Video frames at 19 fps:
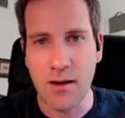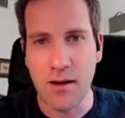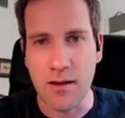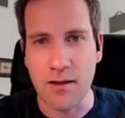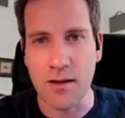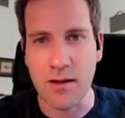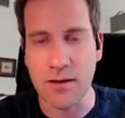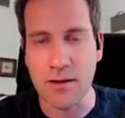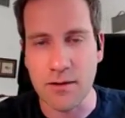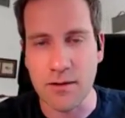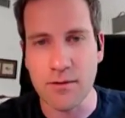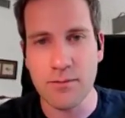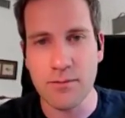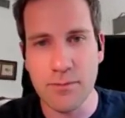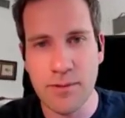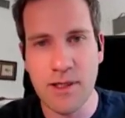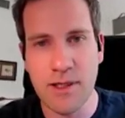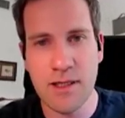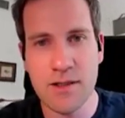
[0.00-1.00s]
then
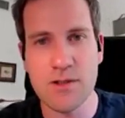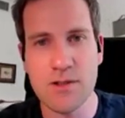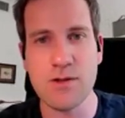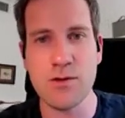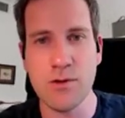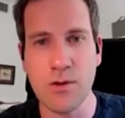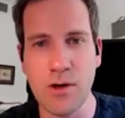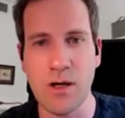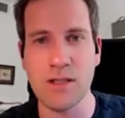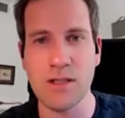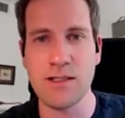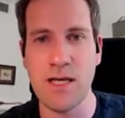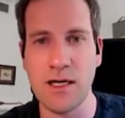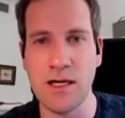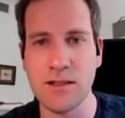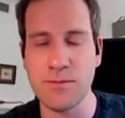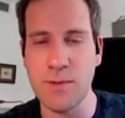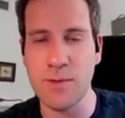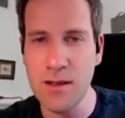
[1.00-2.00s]
please do
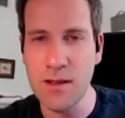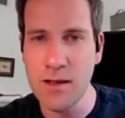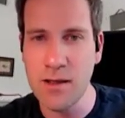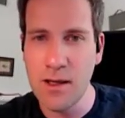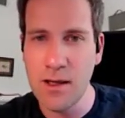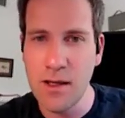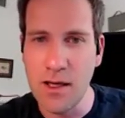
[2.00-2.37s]
contact me.